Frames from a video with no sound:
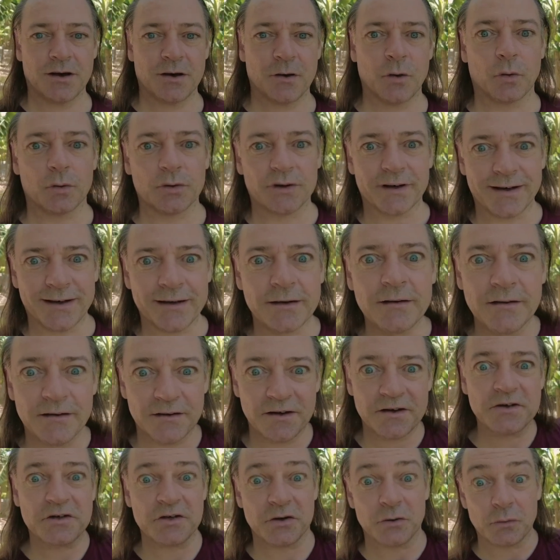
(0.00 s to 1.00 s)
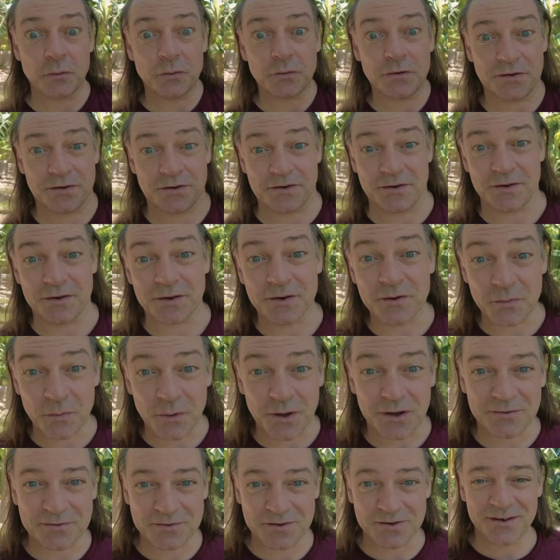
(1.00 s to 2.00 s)
not into the third
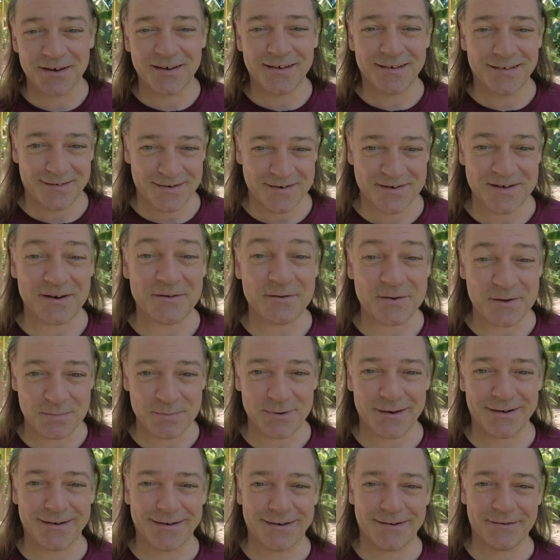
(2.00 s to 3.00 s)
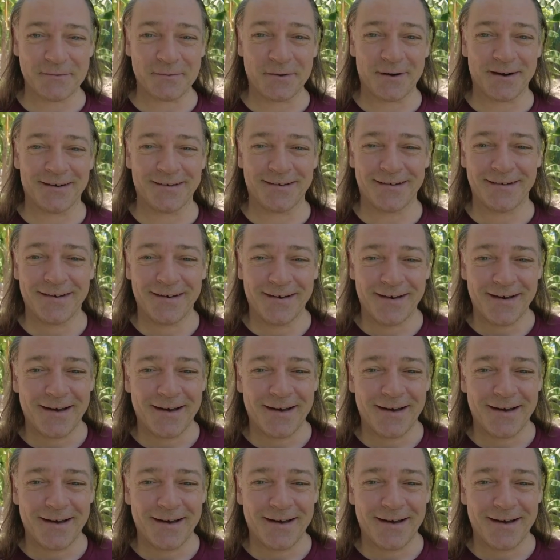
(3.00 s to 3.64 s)
world, so to speak, right?